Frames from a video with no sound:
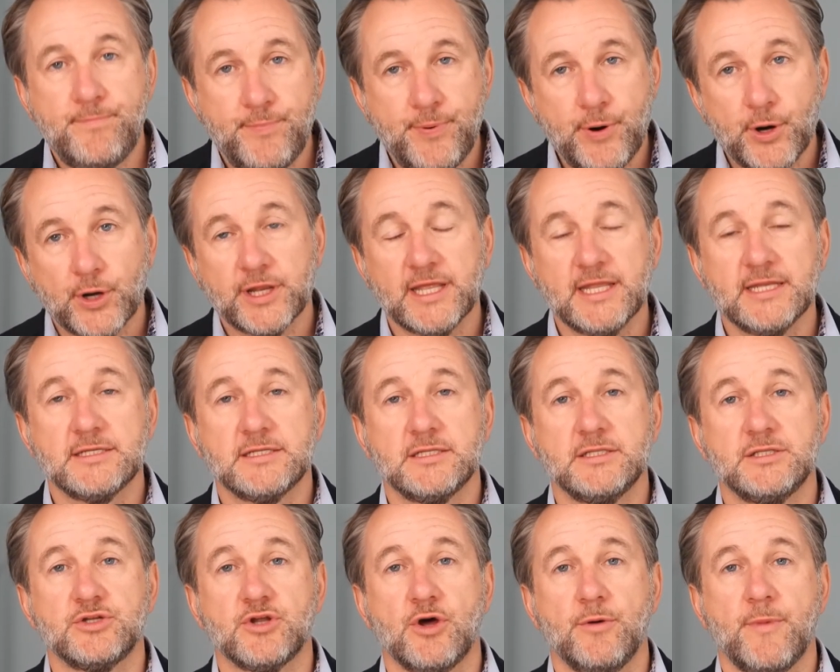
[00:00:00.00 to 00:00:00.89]
put it into
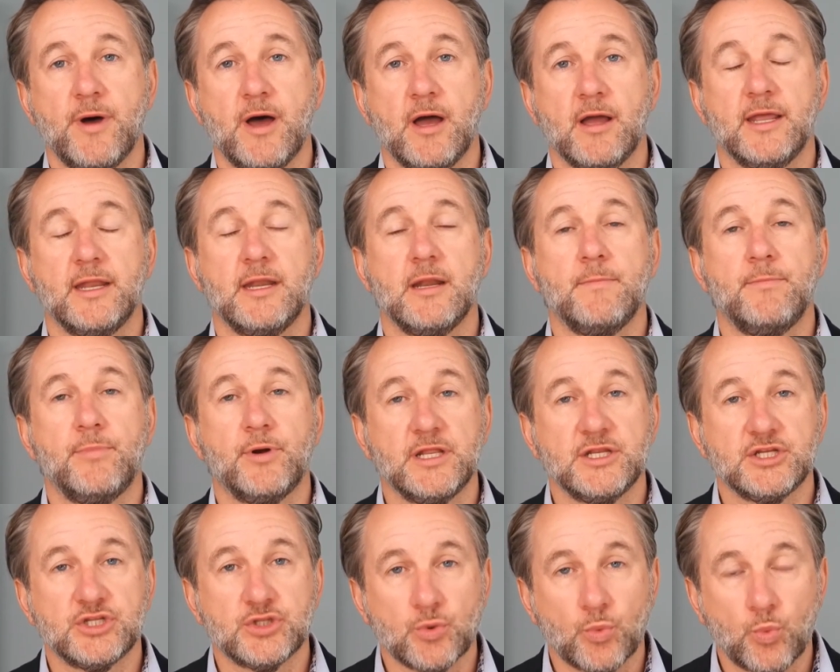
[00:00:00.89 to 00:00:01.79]
the stock market, put
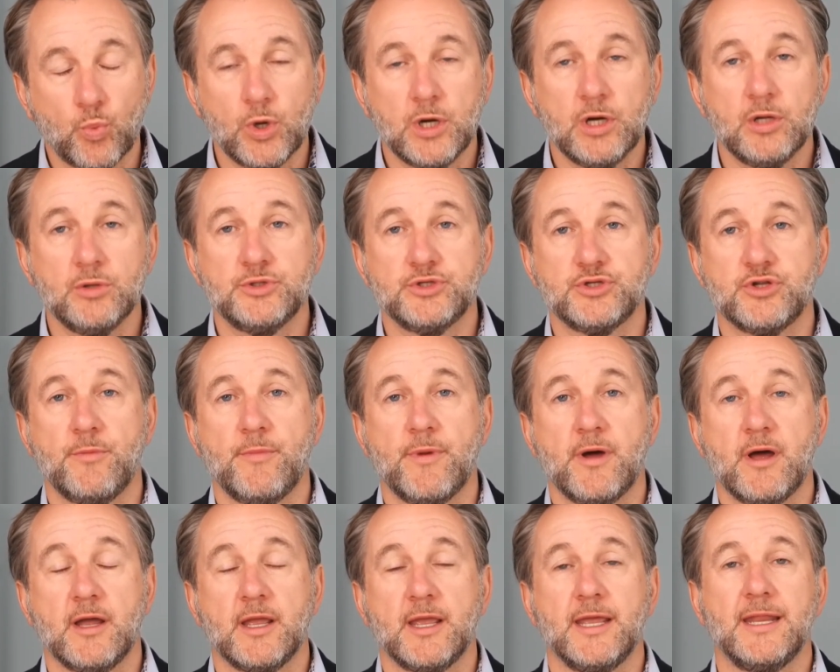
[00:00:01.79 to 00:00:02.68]
it into the world stock
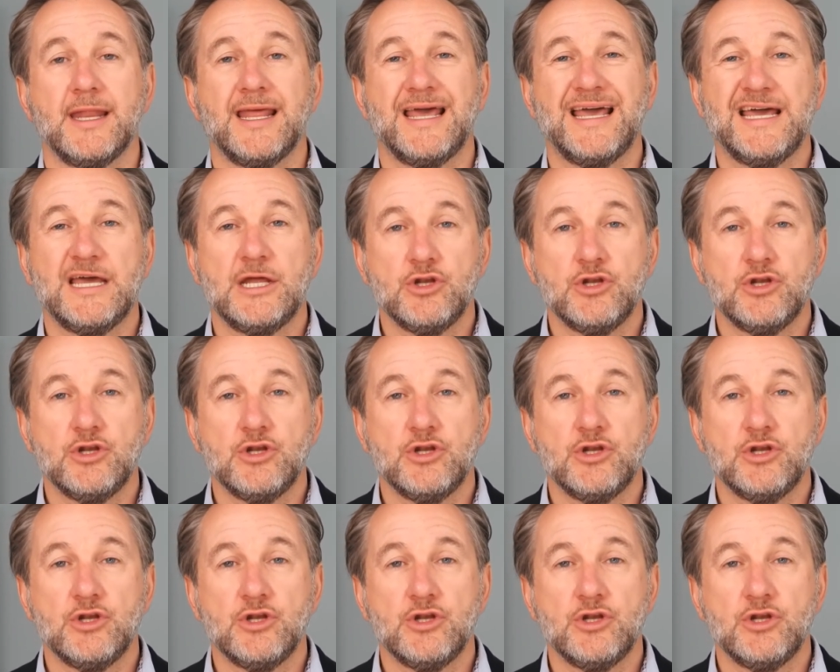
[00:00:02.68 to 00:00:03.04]
market,